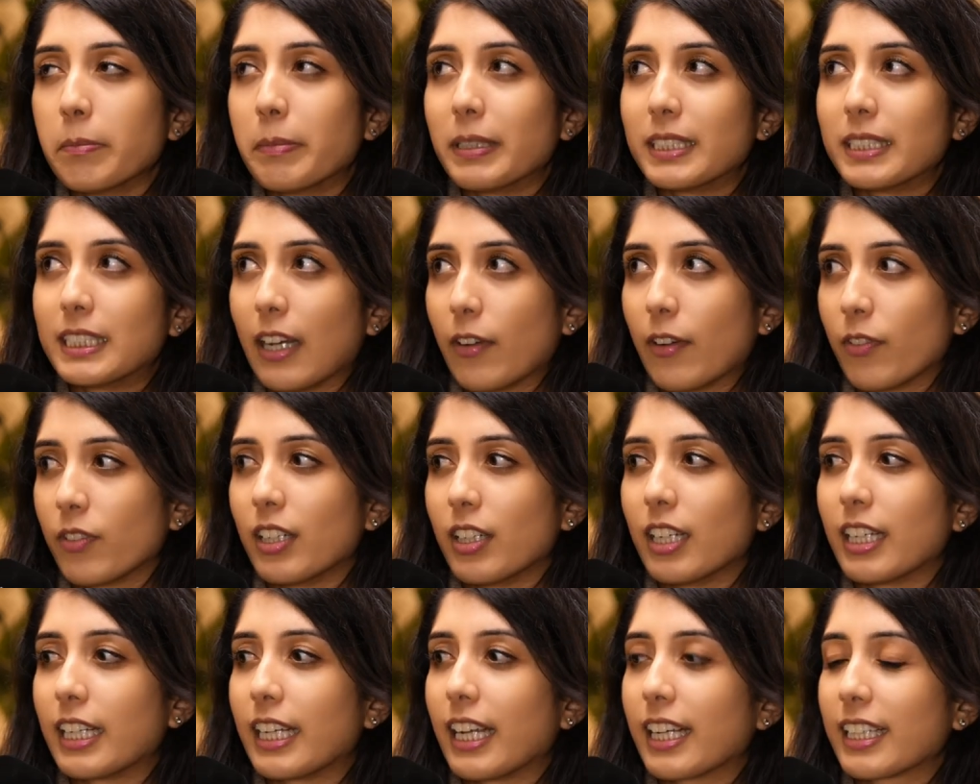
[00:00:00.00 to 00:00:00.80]
But
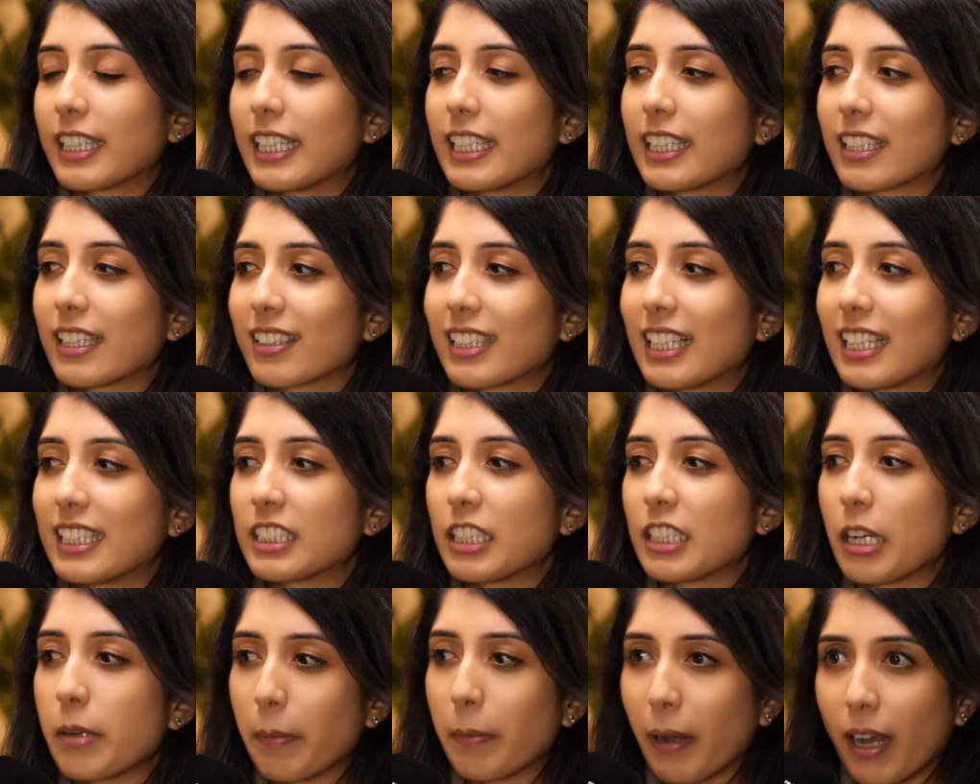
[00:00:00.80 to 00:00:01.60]
definitely, I think there's
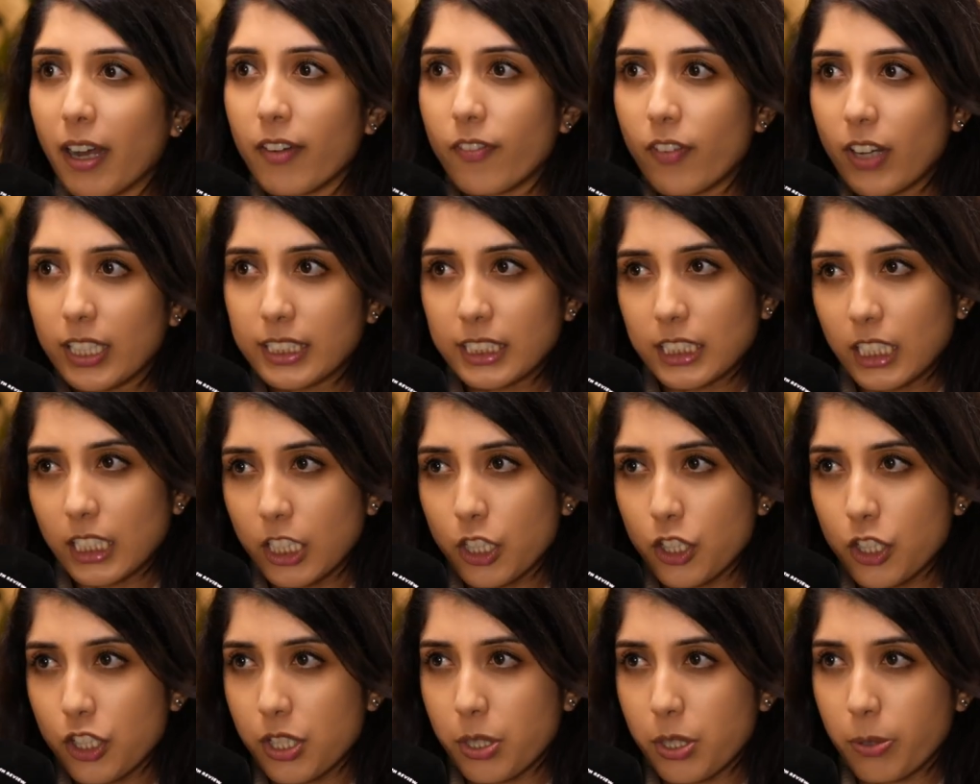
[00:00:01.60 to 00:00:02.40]
no perfect
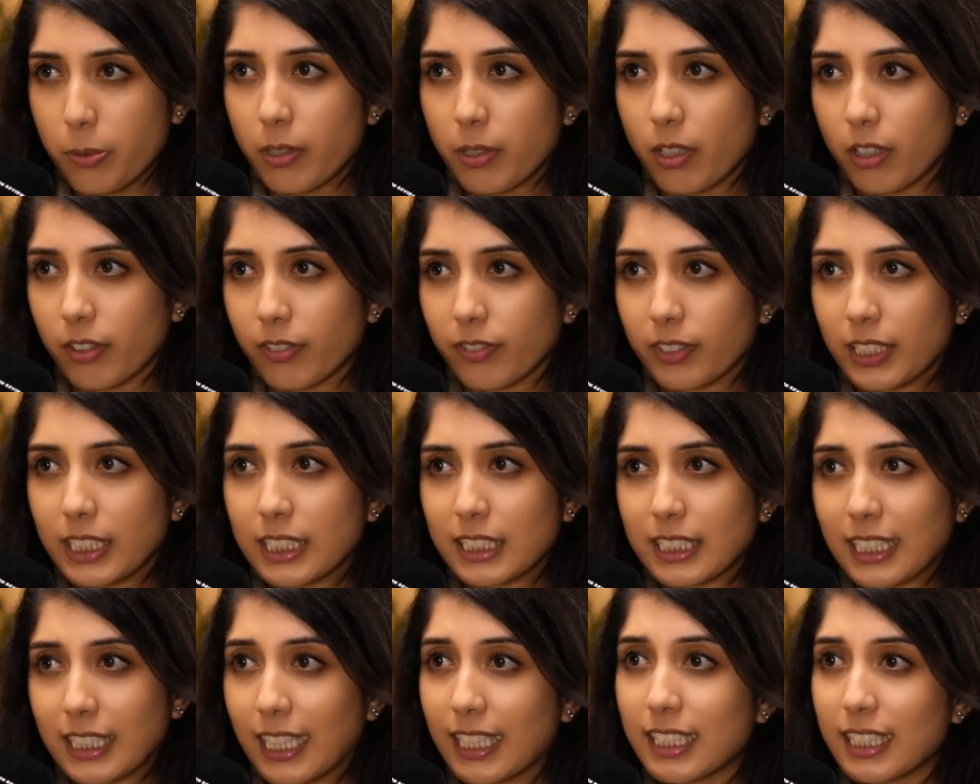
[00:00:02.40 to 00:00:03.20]
solution to a lot of these
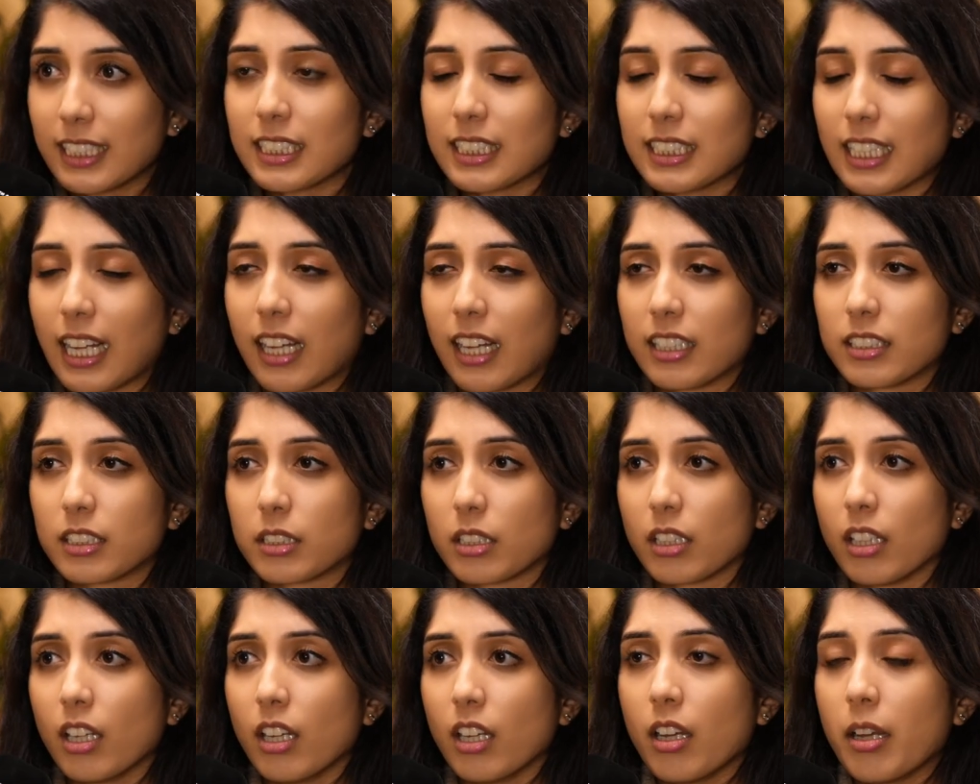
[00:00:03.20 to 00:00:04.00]
things, and
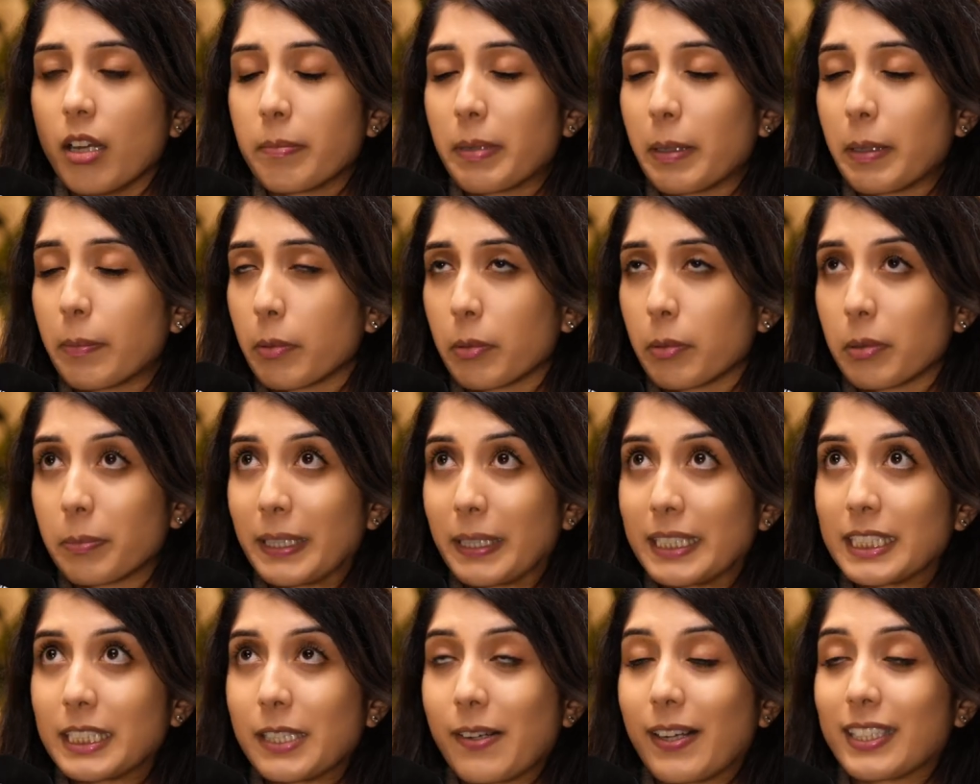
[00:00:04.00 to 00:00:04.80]
people with
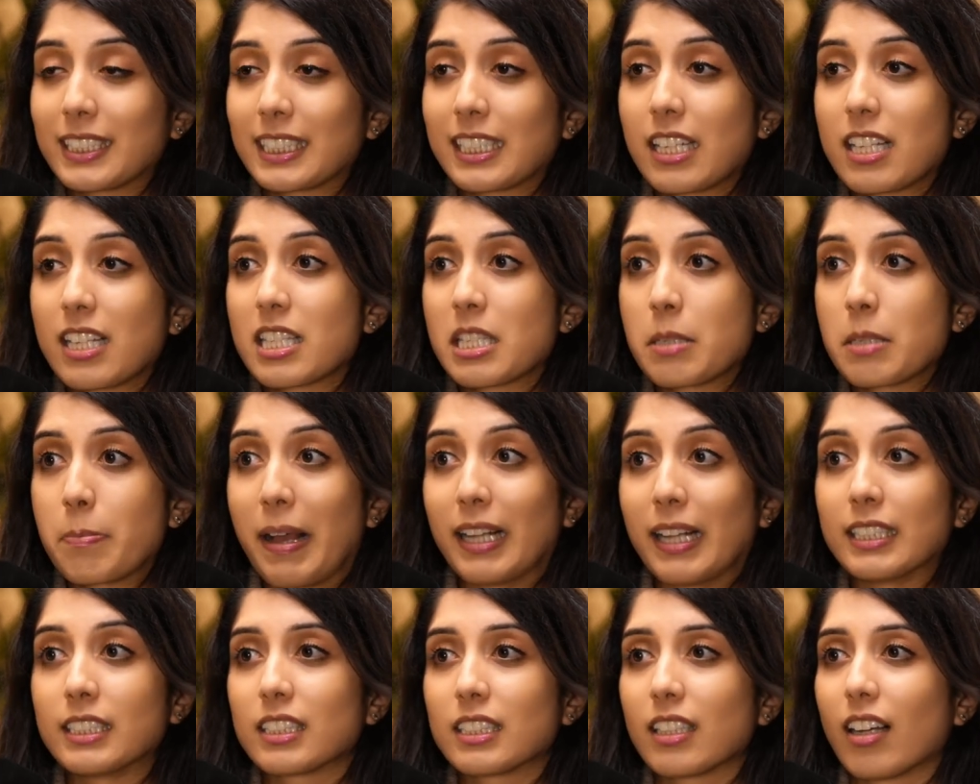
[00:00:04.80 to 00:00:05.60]
PCOS can
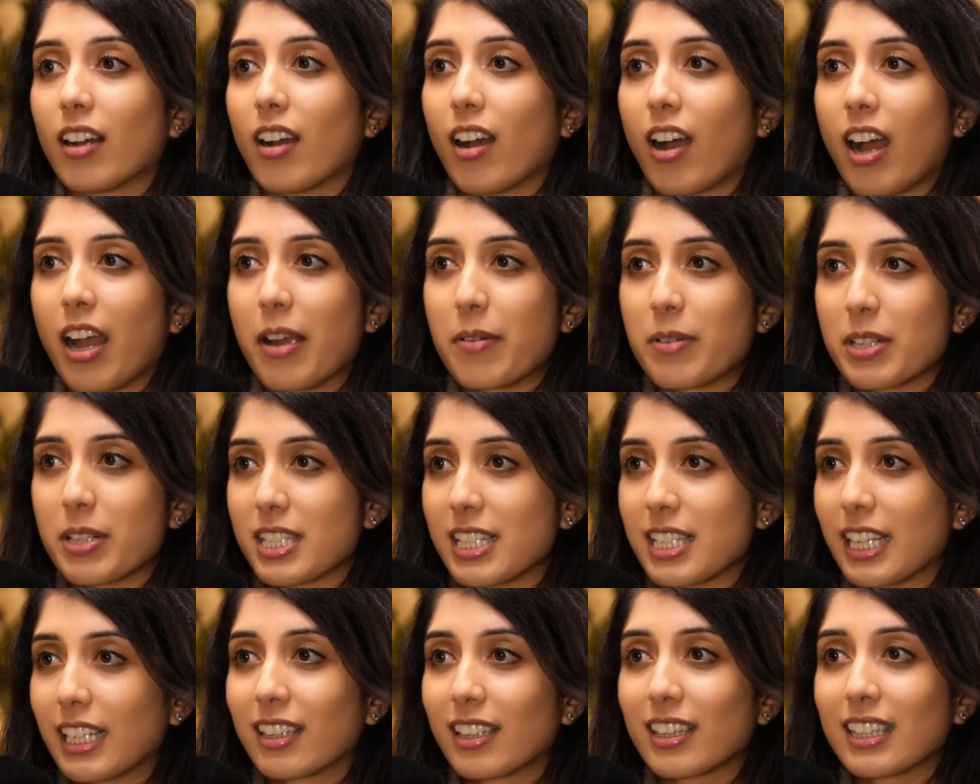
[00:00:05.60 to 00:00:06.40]
spend, I would
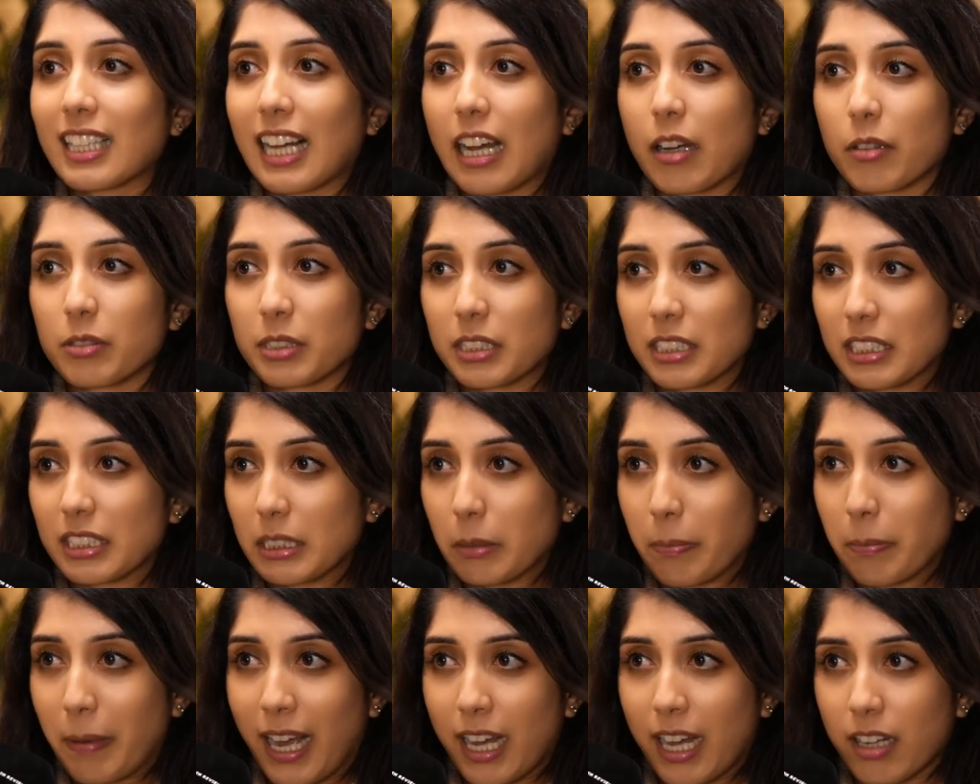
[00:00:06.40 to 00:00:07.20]
say, thousands
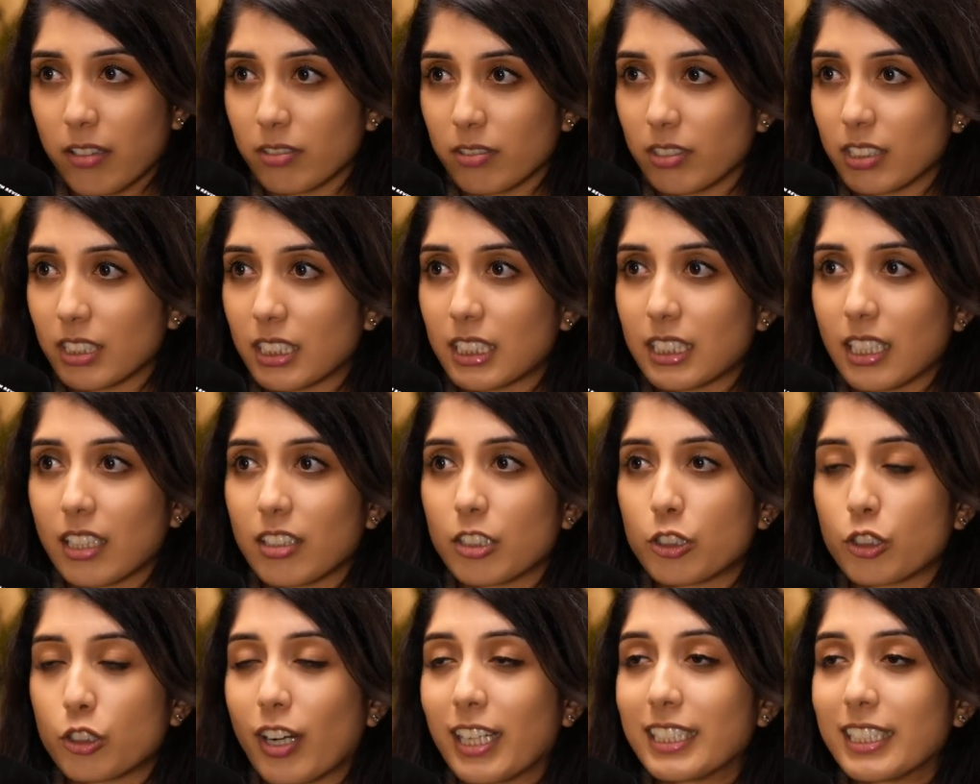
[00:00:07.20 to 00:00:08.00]
of pounds
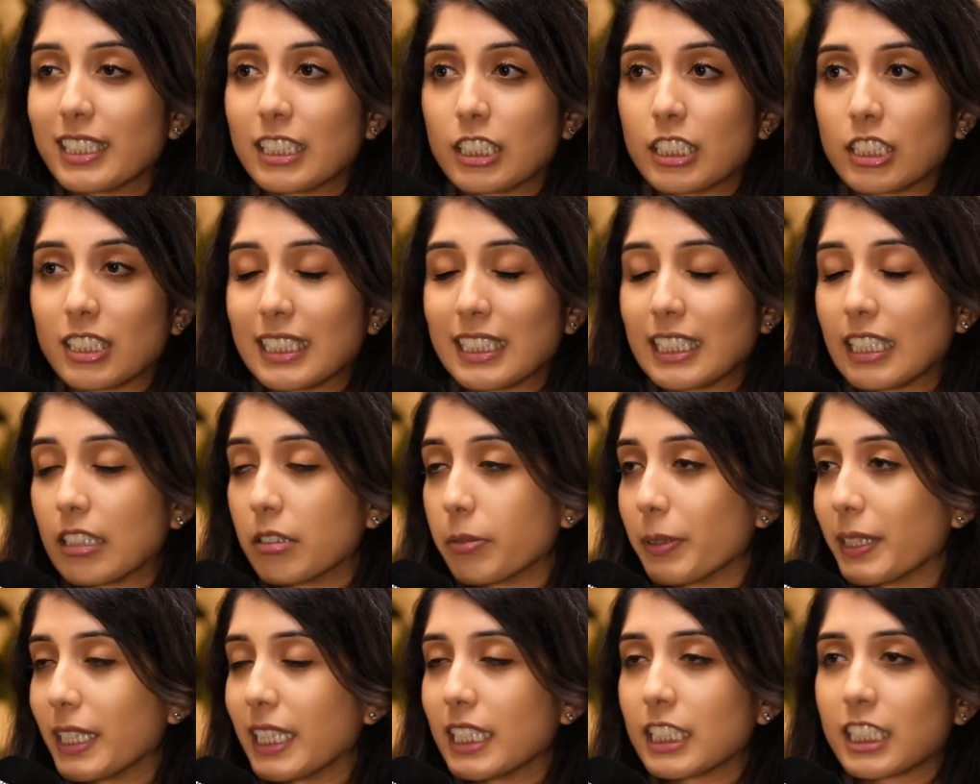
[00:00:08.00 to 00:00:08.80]
trying to deal
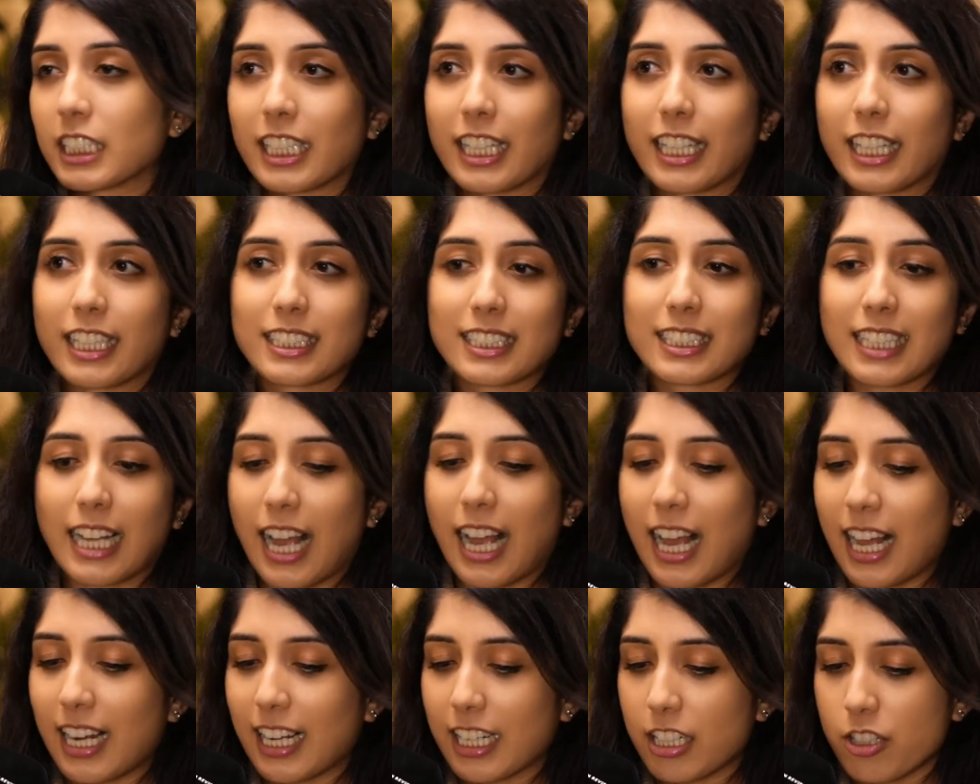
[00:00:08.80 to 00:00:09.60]
with these things:
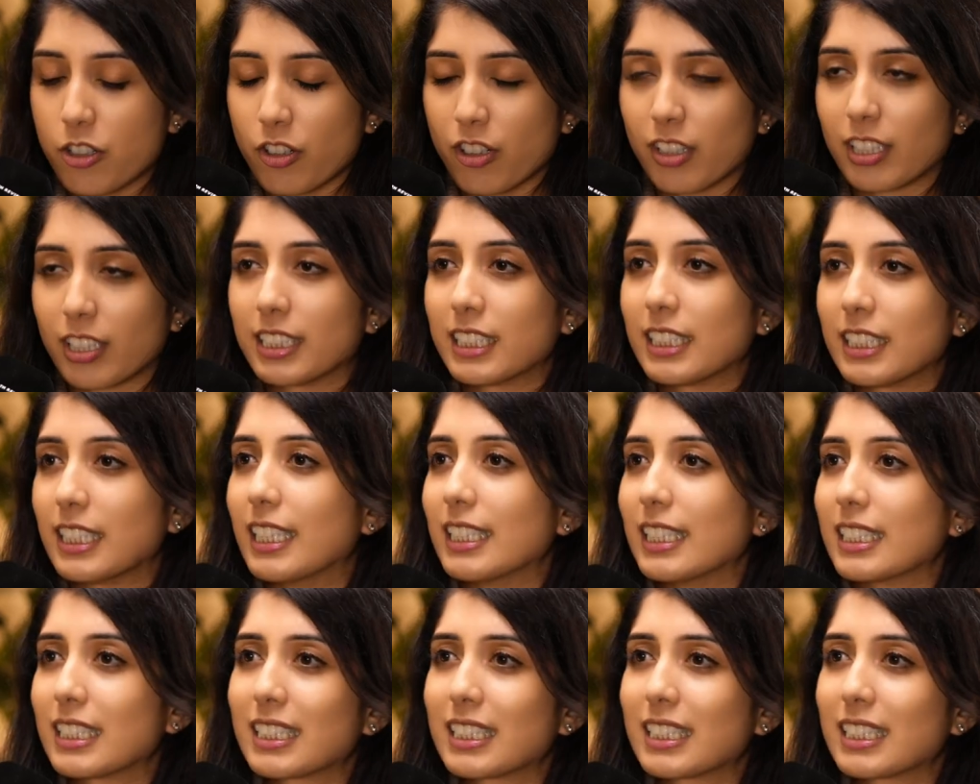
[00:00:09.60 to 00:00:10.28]
electrolysis,